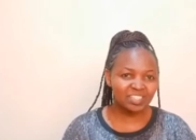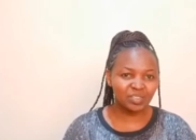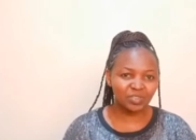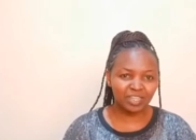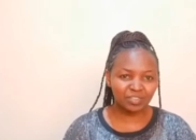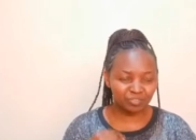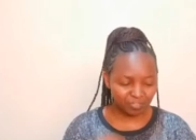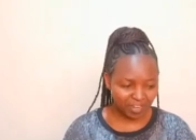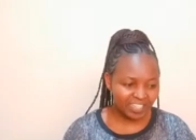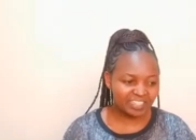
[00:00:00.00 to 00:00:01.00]
you that
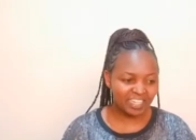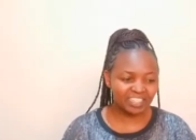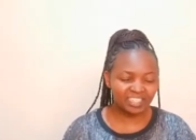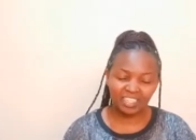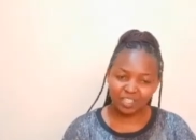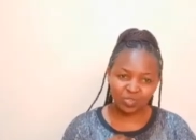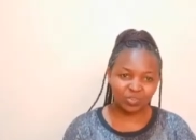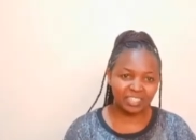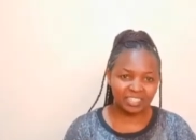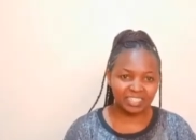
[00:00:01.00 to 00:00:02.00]
finally you
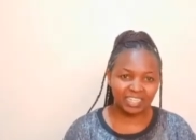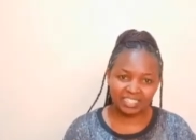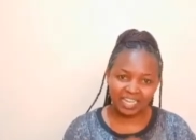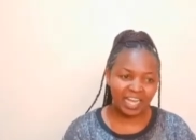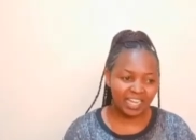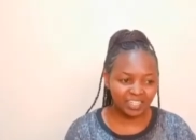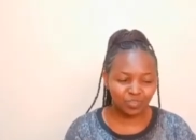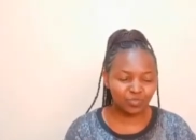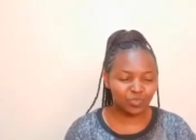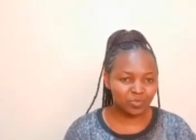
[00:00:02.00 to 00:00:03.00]
can start earning
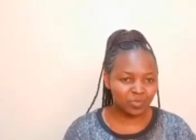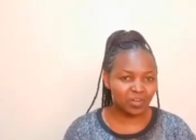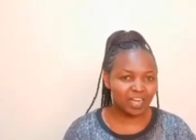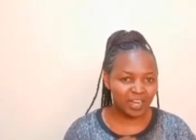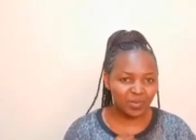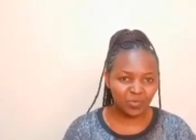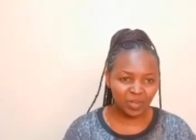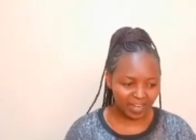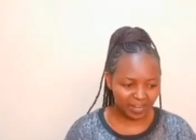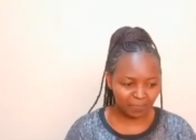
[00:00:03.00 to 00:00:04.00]
from your hard
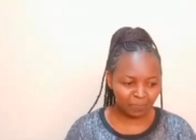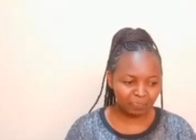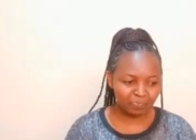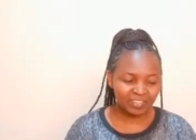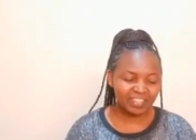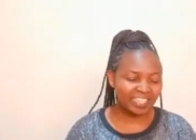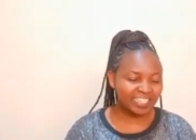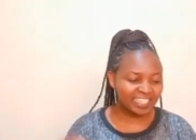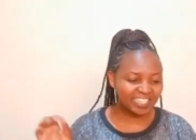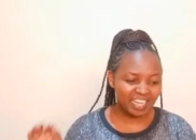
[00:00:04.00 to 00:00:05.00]
work. Then
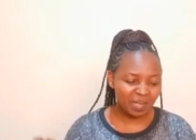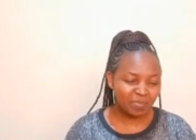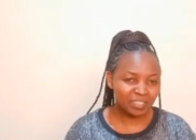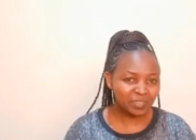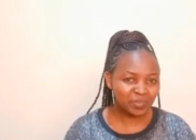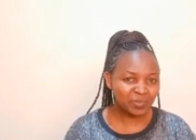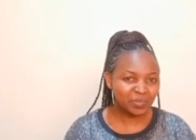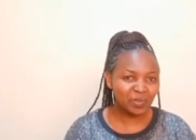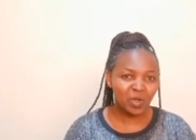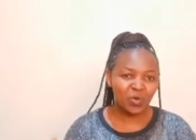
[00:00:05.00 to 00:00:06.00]
number two,
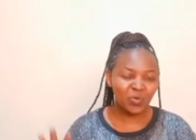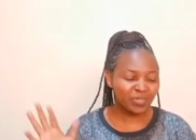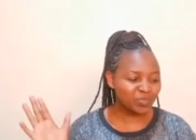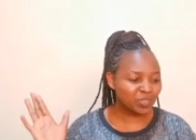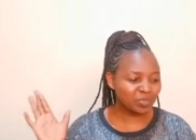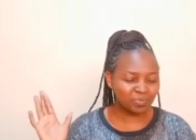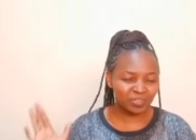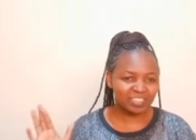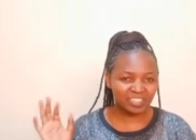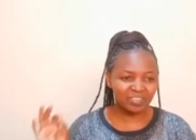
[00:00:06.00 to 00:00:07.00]
which will put
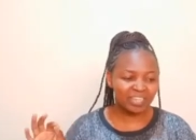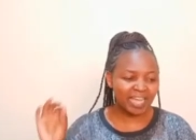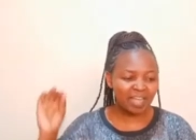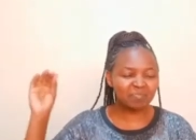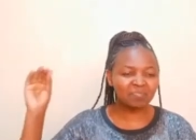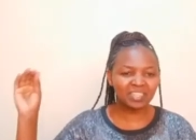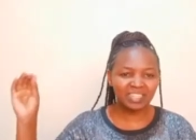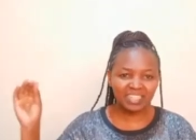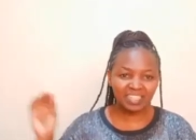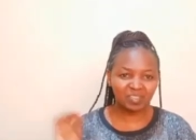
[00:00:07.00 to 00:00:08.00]
even a
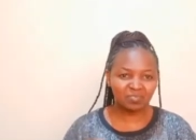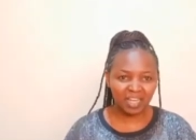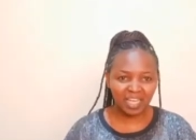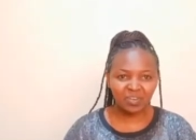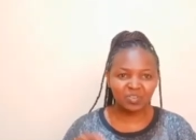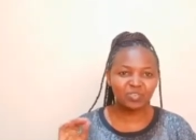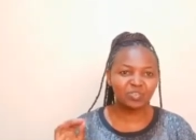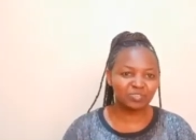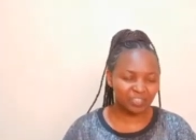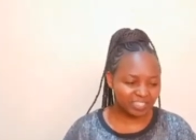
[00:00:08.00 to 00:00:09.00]
bigger smile on your
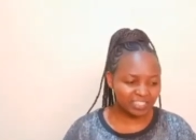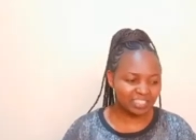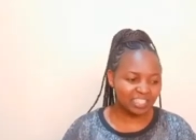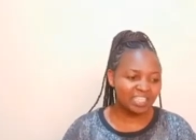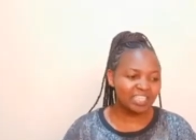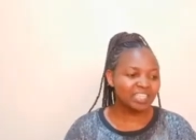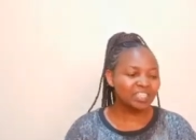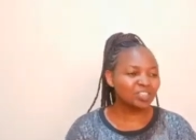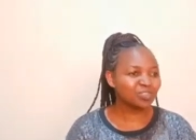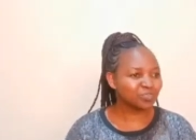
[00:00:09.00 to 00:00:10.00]
face,
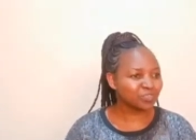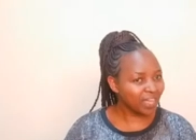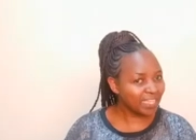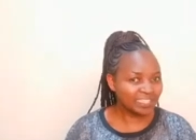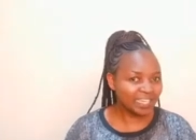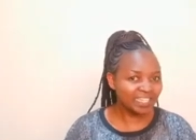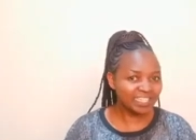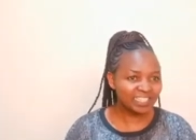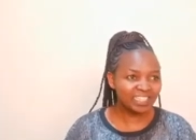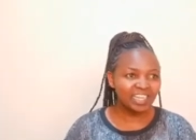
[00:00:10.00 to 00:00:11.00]
is finally